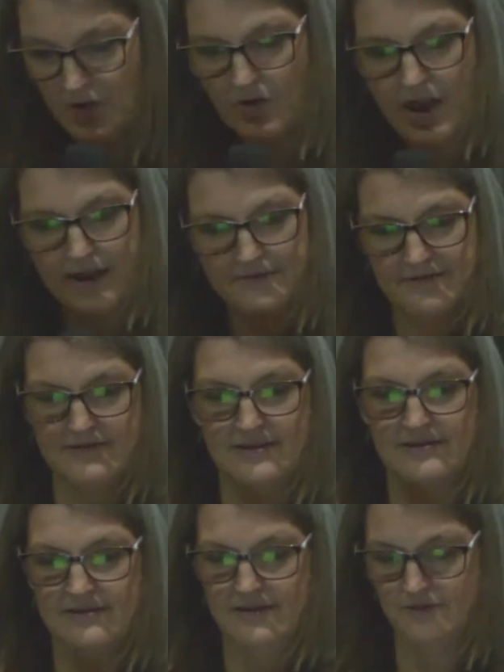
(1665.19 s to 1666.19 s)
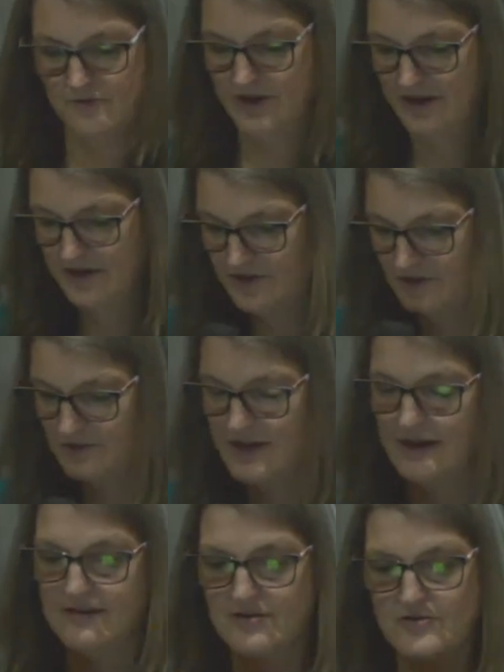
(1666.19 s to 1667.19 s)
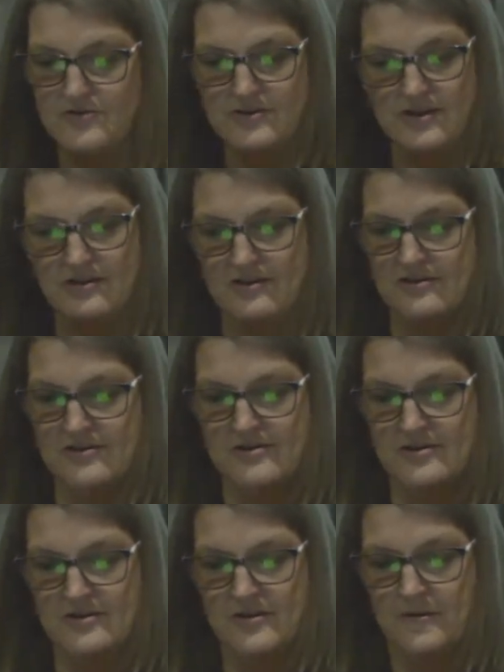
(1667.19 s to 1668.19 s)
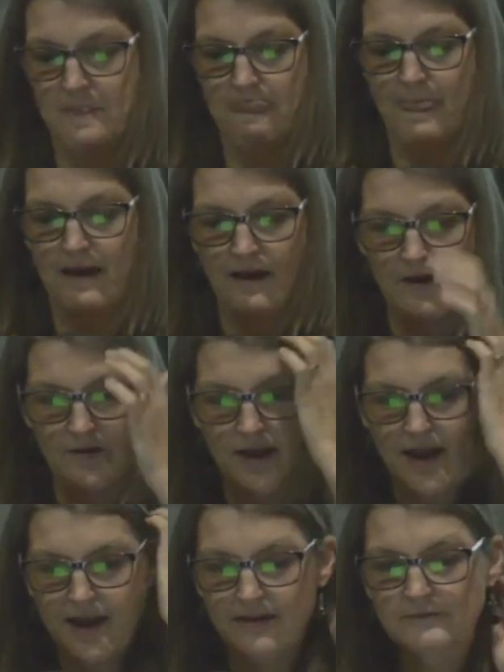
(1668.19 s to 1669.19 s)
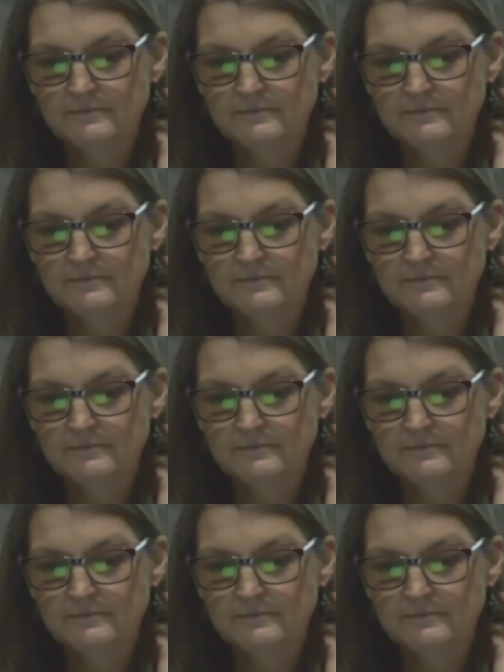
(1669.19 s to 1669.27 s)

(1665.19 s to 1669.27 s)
Okay, I don't want to get too technical here. Okay,